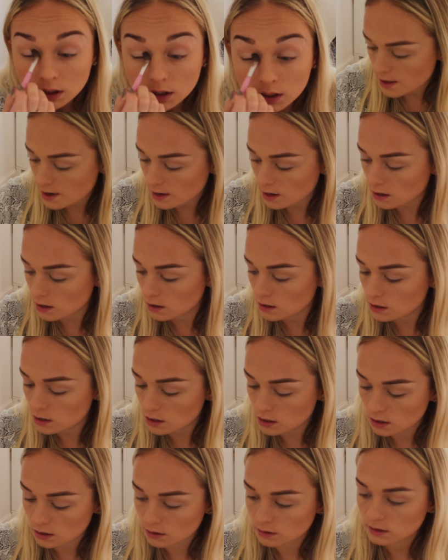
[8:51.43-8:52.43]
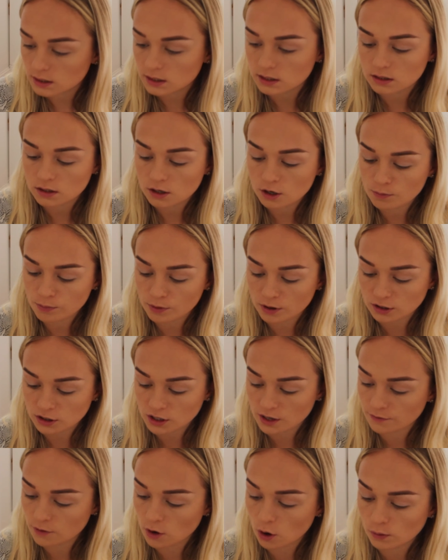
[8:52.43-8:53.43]
Then going to use this new brush
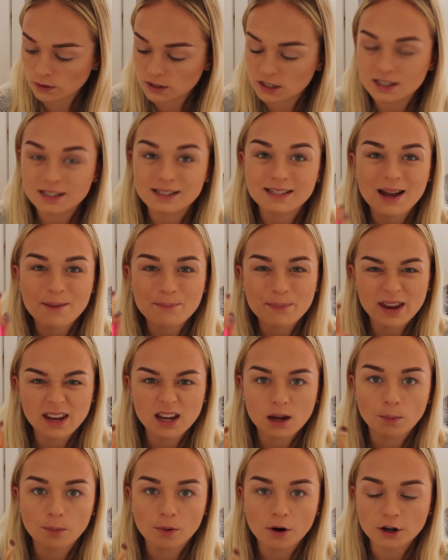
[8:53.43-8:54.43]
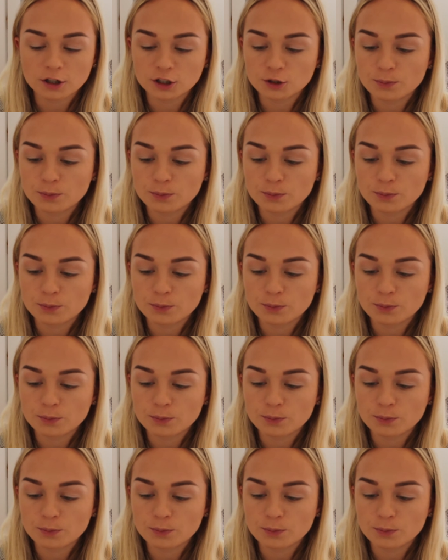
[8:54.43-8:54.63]
that I've got, which is a Ted Baker brush,